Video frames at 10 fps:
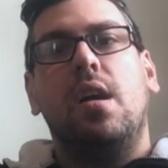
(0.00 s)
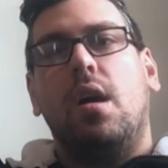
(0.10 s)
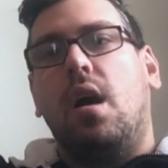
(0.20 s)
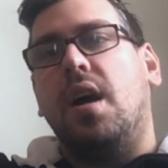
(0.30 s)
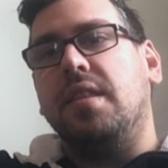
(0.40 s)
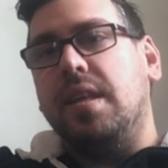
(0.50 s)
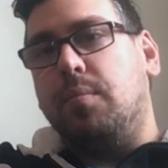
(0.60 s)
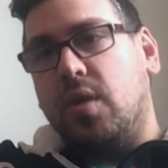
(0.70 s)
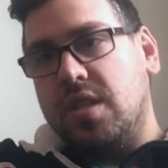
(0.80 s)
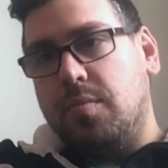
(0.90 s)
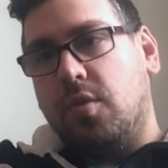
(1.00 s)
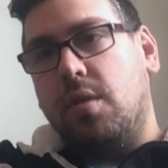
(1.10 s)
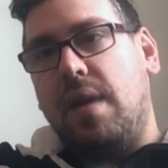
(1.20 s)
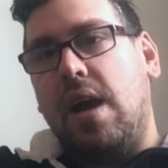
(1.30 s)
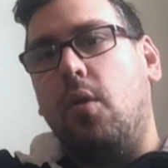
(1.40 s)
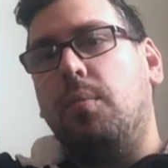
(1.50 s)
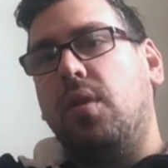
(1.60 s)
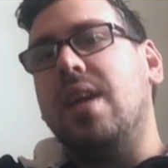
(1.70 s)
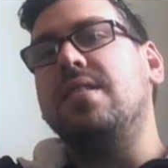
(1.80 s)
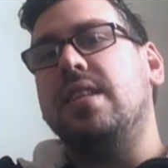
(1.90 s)
on the principal amount
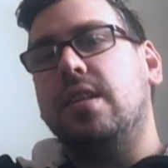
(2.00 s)
plus the